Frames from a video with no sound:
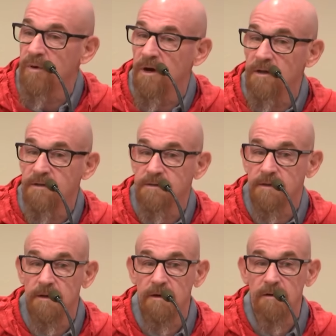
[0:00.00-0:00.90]
but
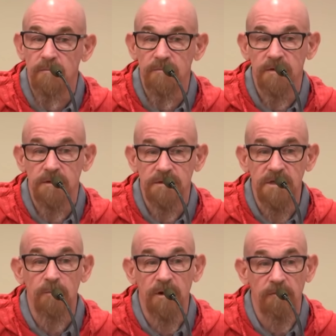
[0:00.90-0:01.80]
the
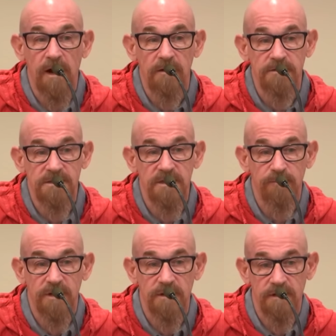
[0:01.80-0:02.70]
dummy rounds
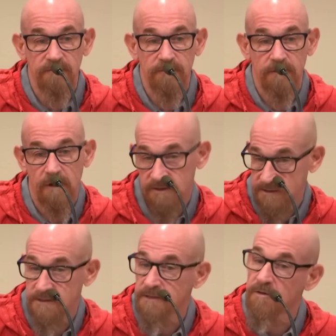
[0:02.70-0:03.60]
typically for us
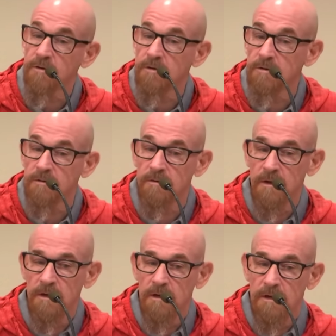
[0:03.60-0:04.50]
as the crew
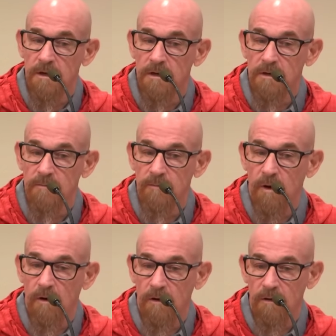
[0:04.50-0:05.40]

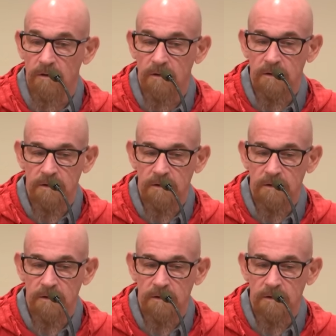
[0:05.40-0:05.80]
are